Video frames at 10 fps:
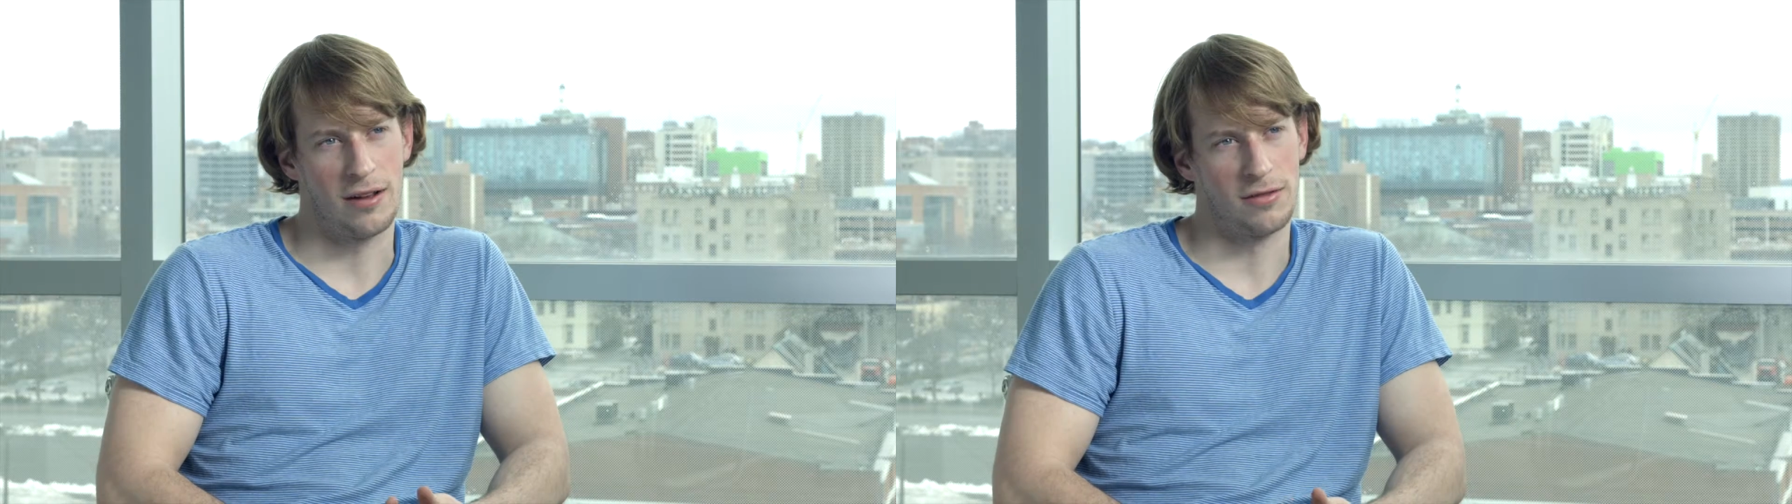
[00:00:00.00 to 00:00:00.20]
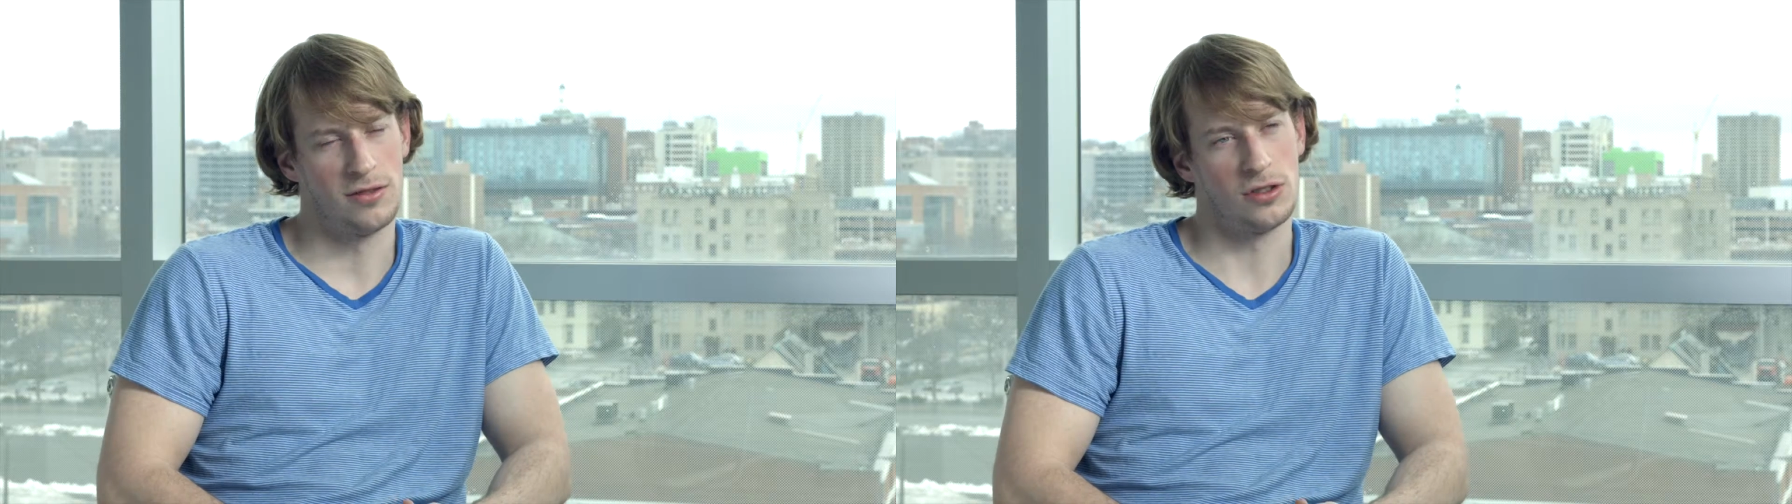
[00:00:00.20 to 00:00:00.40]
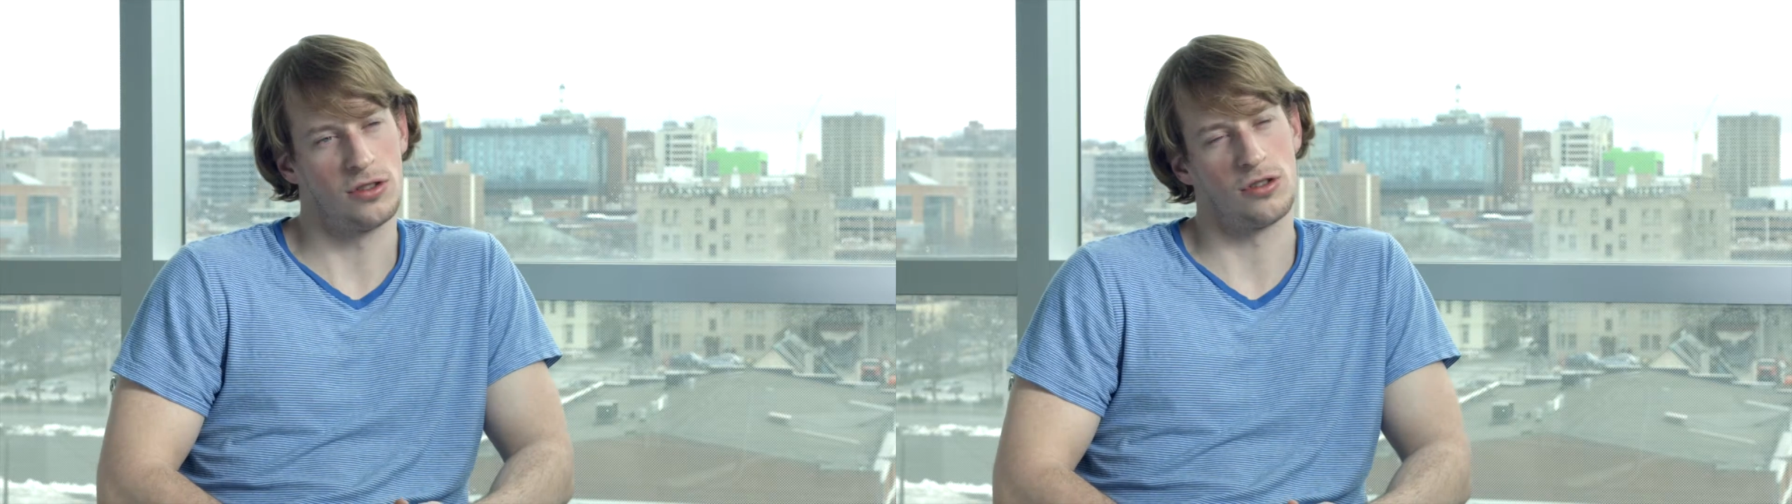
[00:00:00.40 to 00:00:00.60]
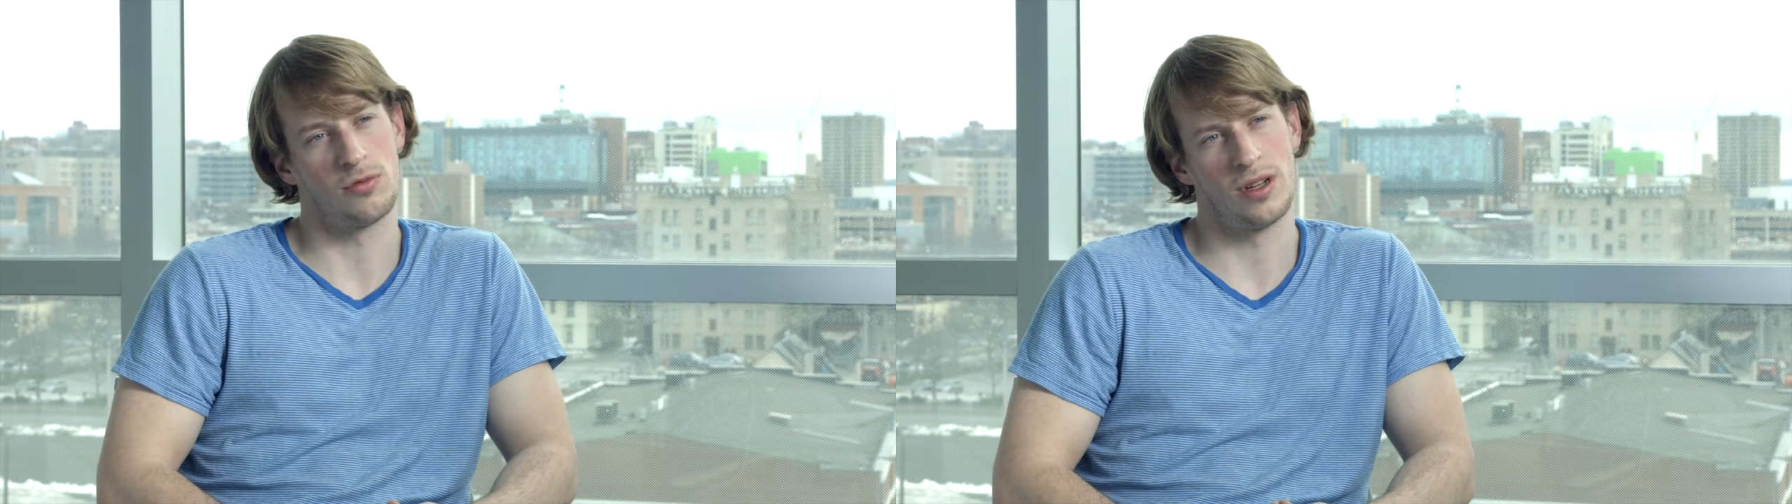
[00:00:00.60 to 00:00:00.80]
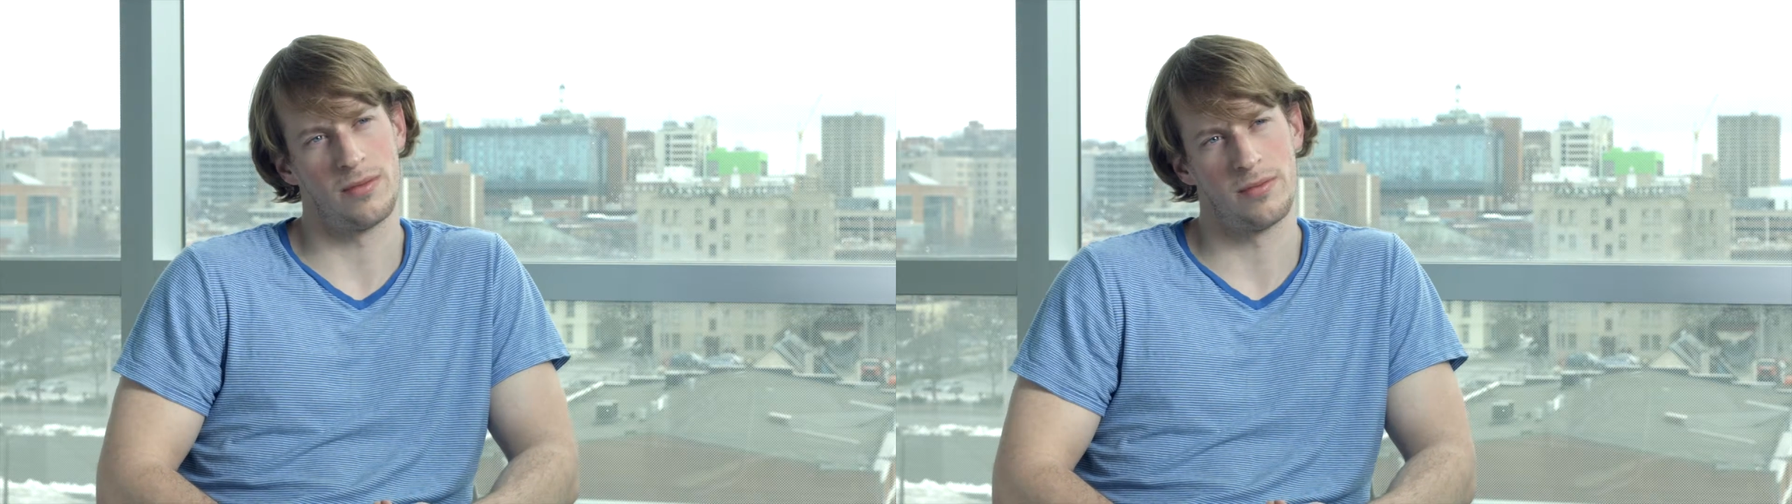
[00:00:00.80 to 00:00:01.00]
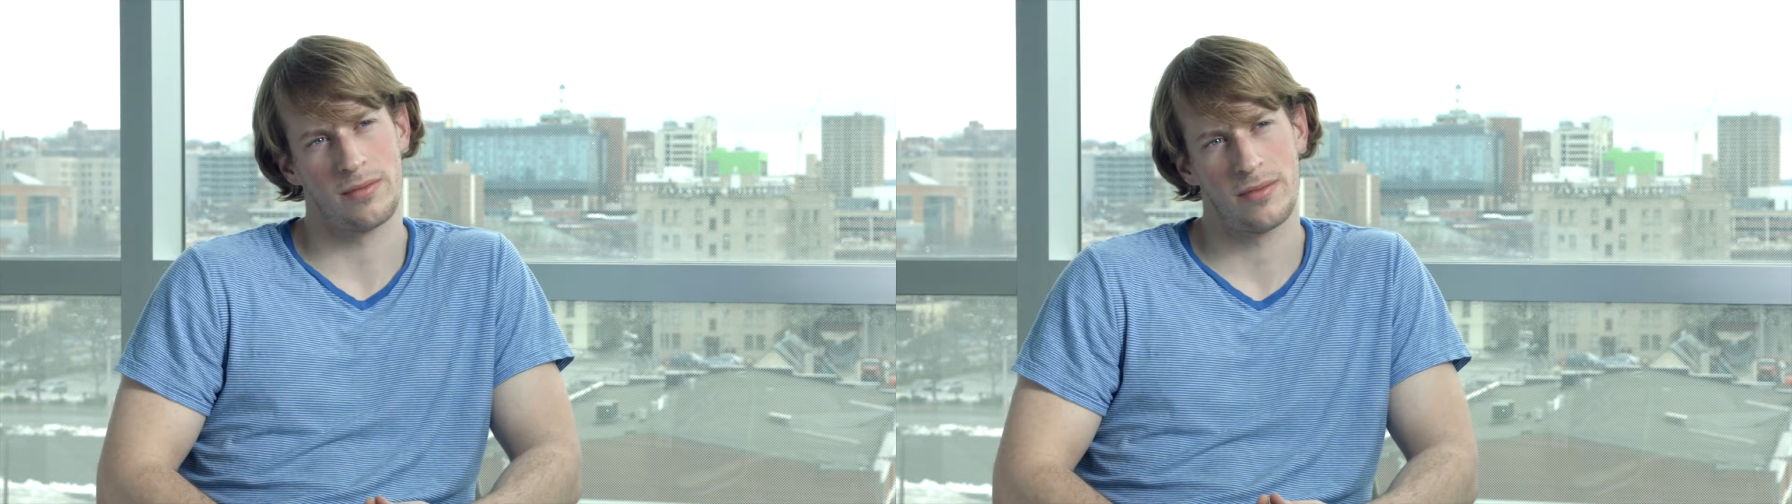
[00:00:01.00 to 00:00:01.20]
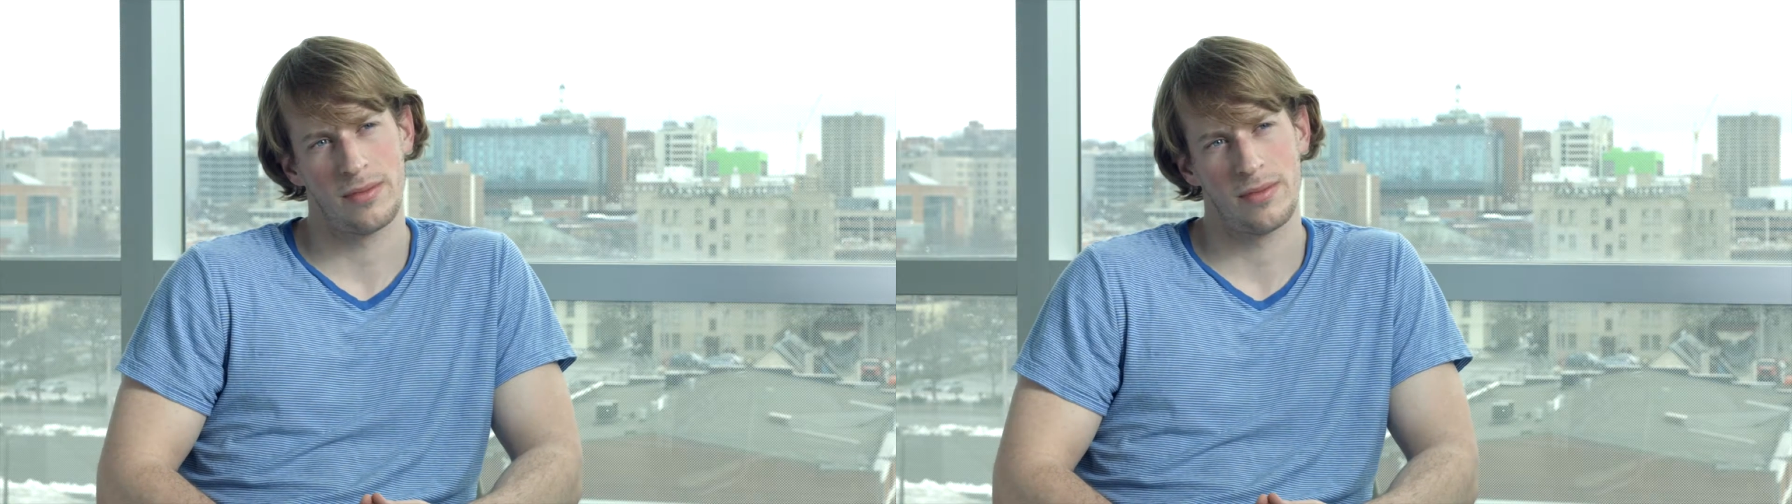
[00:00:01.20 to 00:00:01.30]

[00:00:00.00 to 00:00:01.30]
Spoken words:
the fishes swim